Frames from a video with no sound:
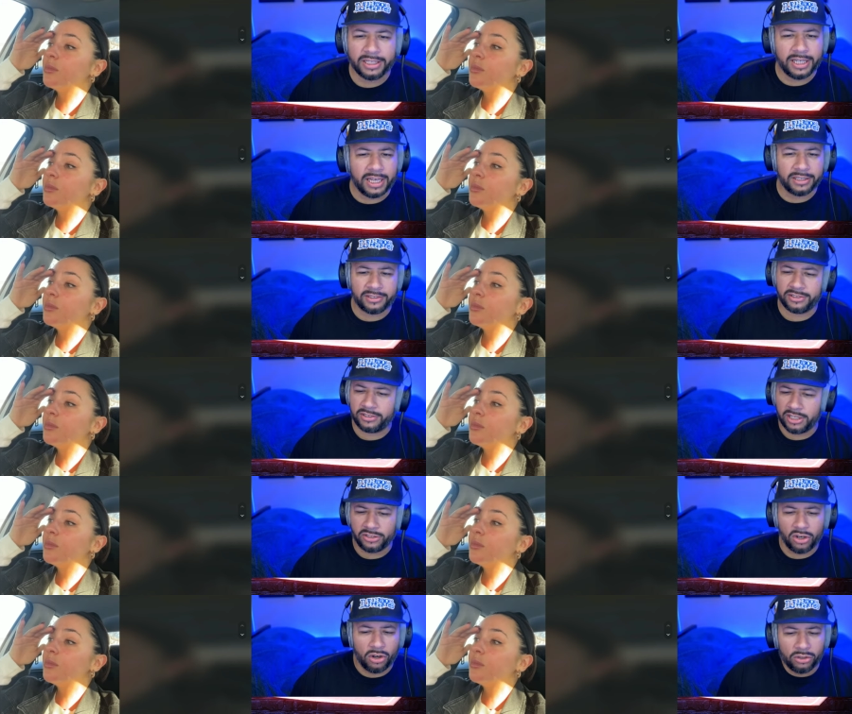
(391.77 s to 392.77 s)
Speaker 1: it,
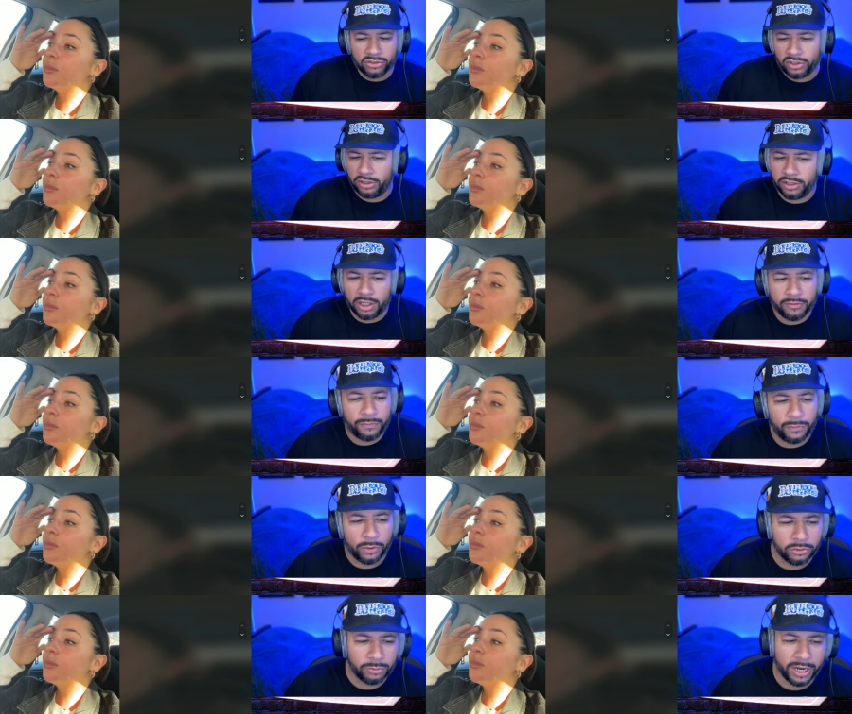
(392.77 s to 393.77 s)
it's it's all starting to
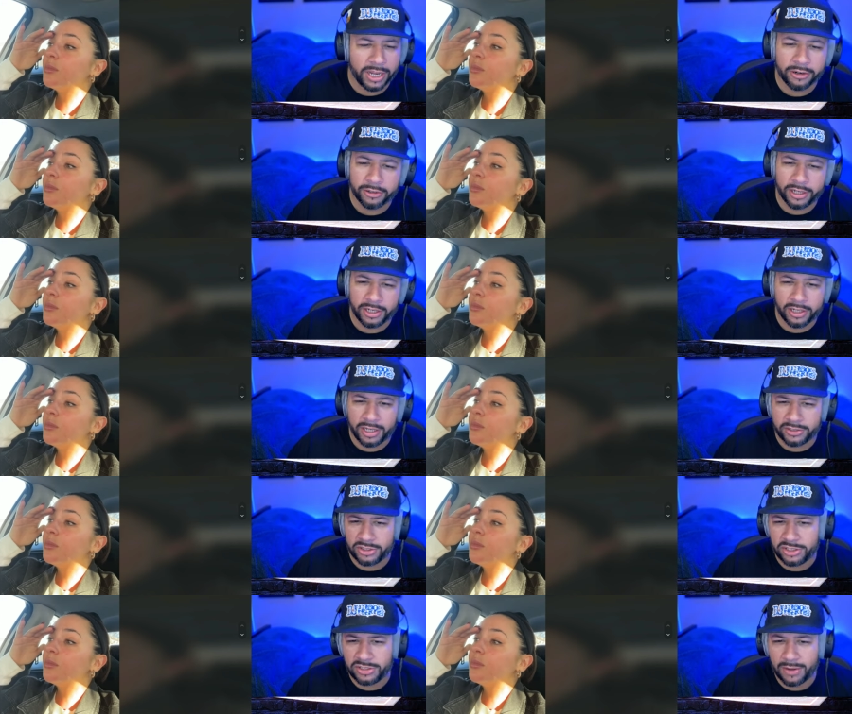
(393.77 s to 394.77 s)
unfold right here
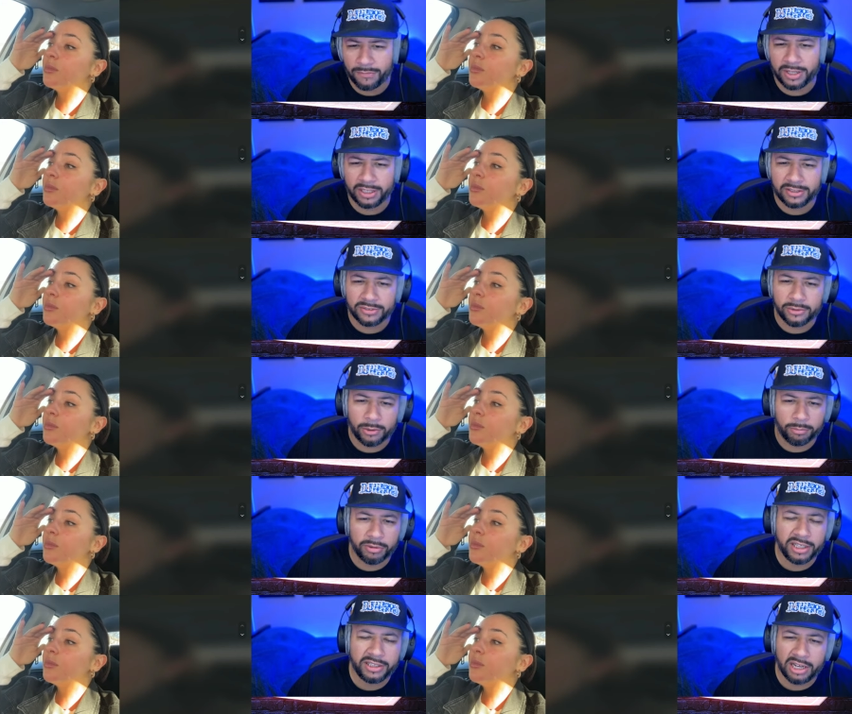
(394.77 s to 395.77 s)
as she's having like this
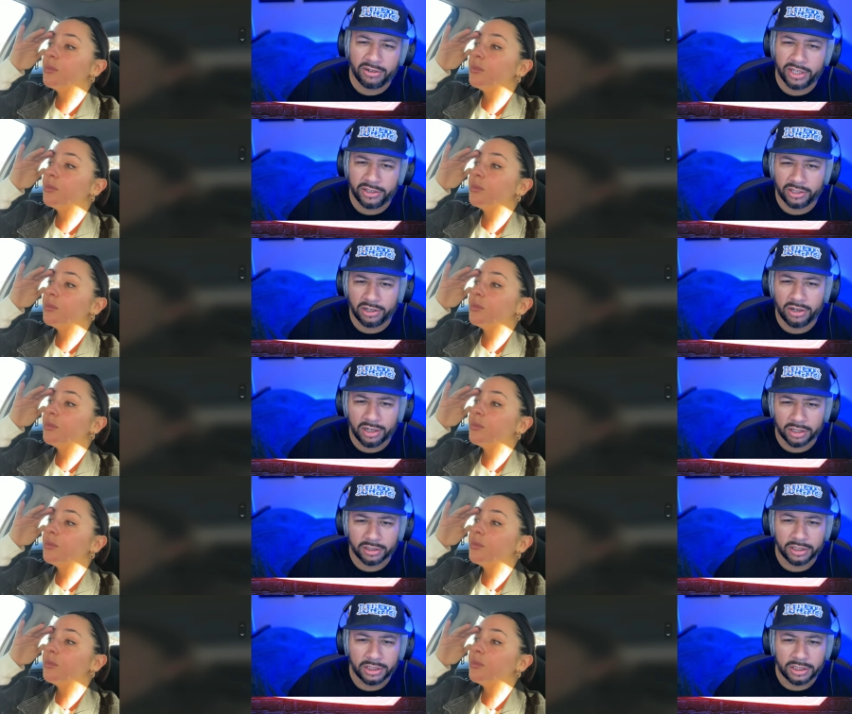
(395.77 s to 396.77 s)
little breakdown in the
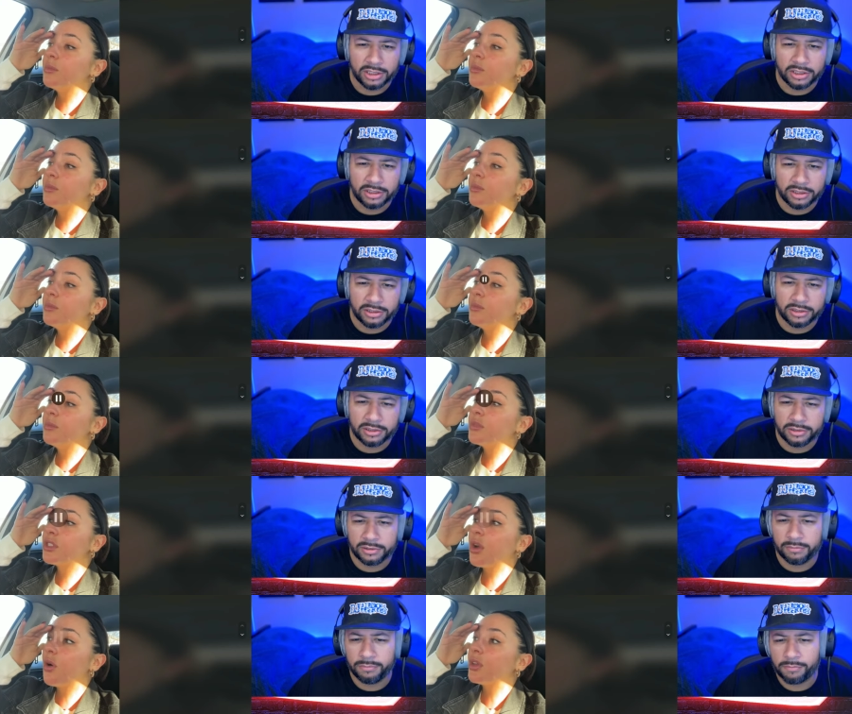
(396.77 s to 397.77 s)
car.
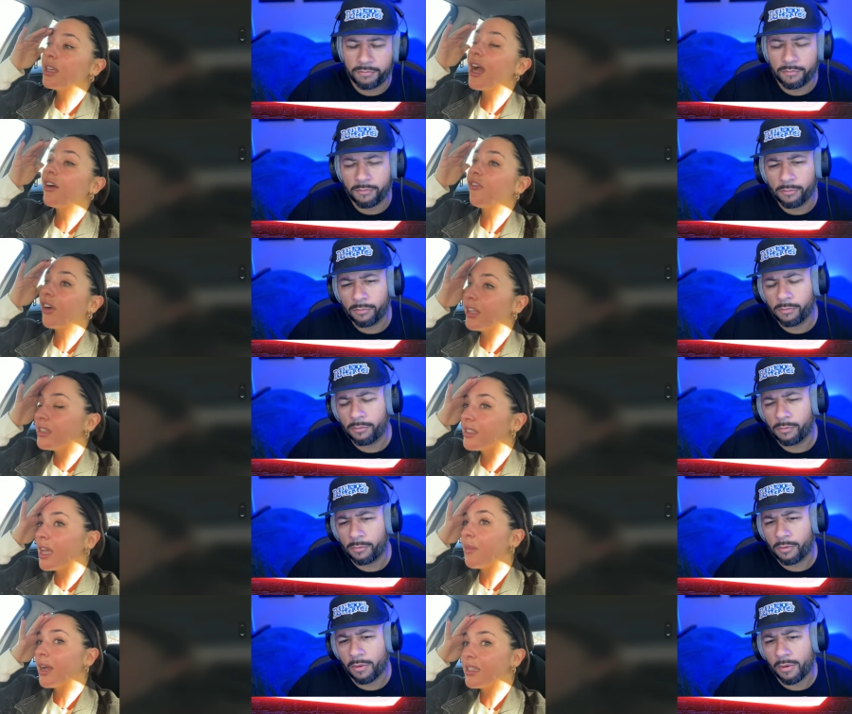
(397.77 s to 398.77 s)
Speaker 2: So yeah,
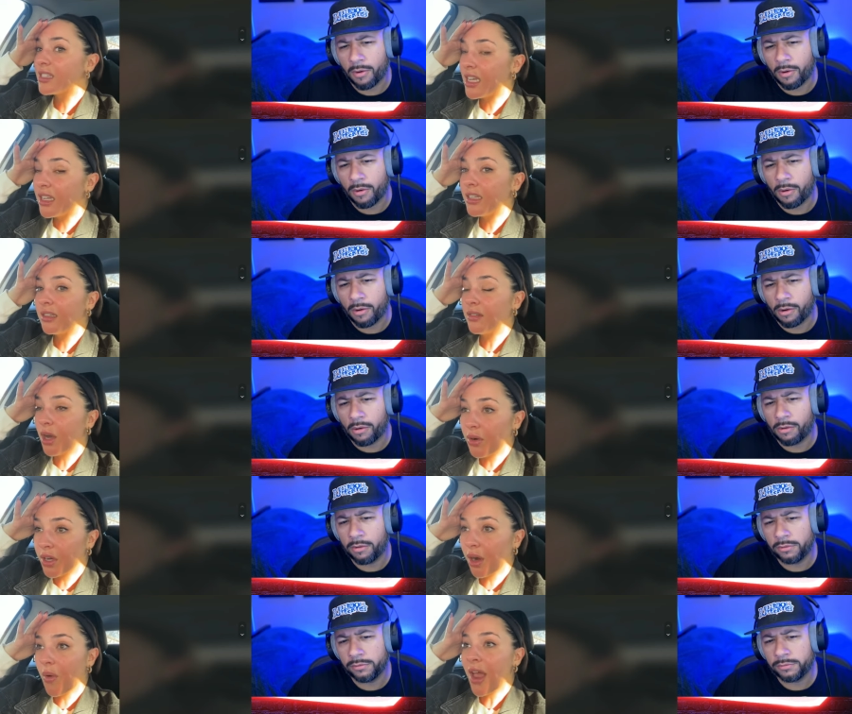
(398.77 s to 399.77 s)
friends, I might
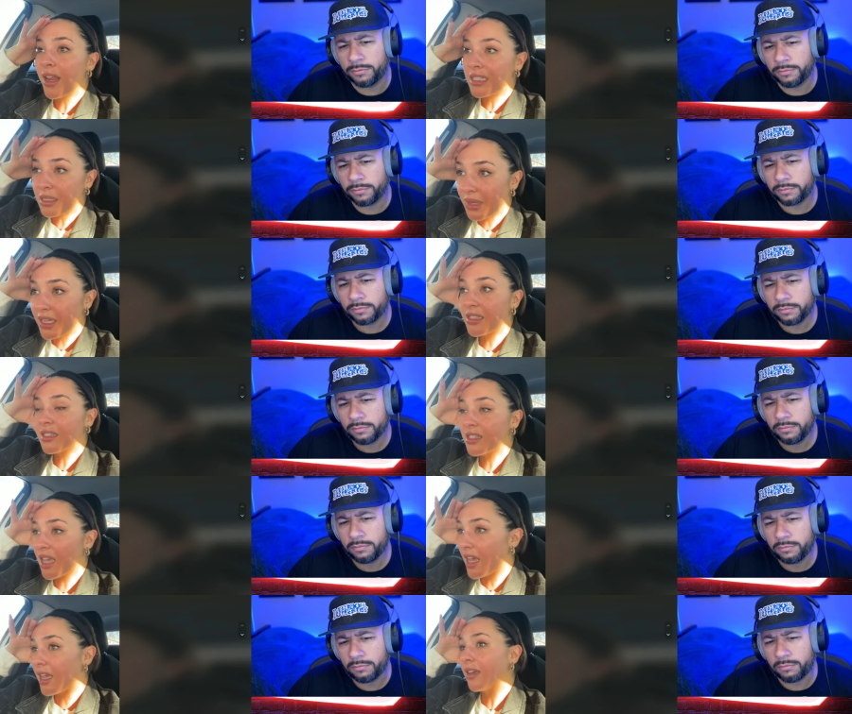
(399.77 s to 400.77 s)
say no to your weddings. I
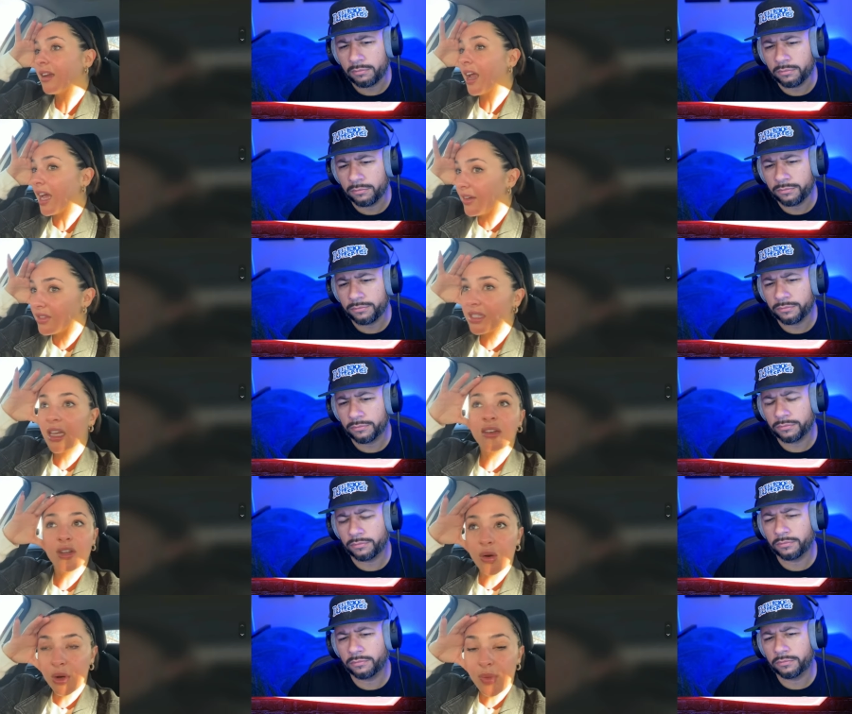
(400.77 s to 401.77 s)
might say, and I
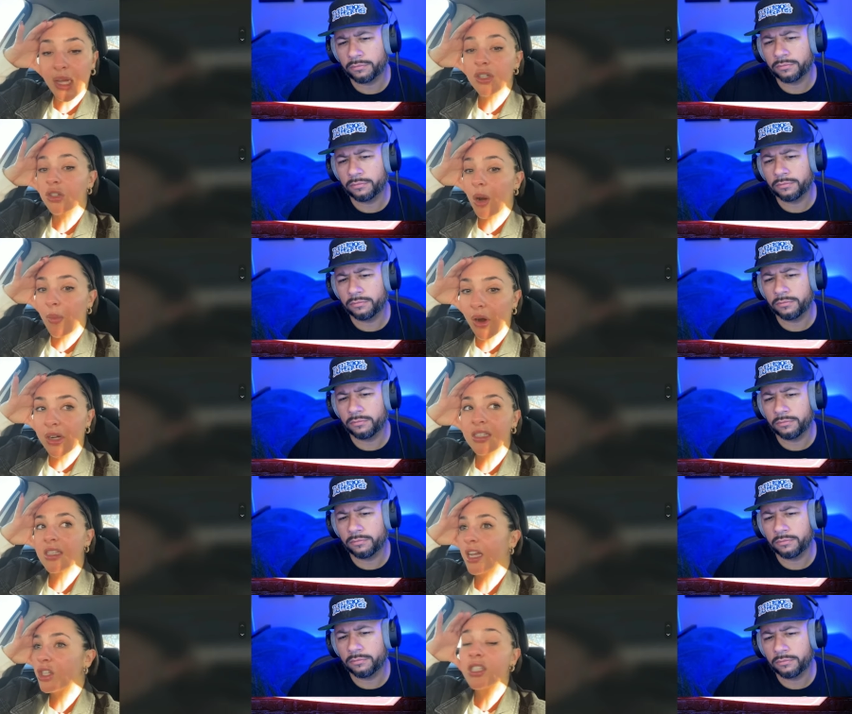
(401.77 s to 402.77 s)
have said no to
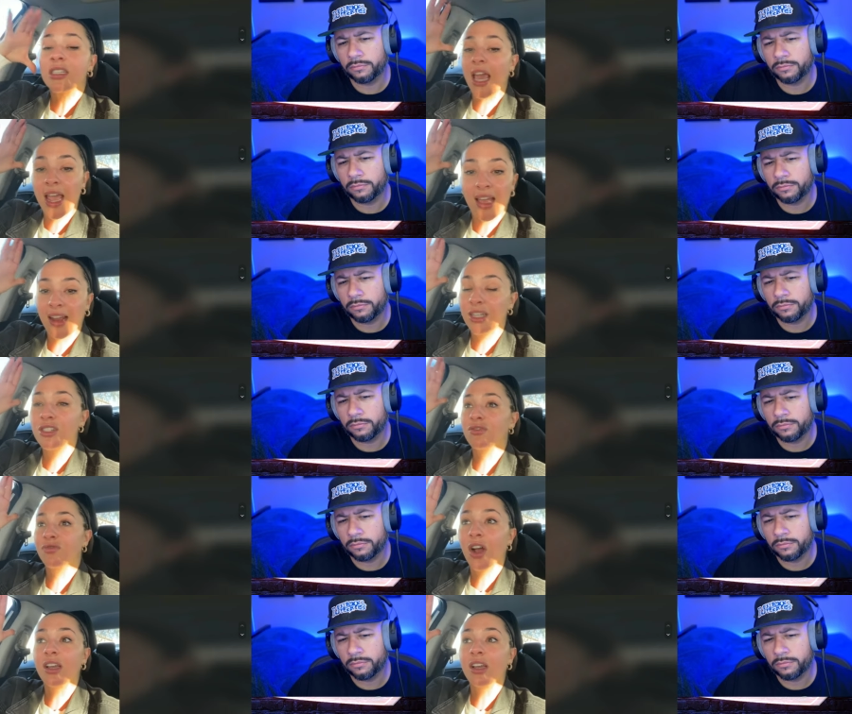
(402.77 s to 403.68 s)
bachelorette parties, and I just can't. I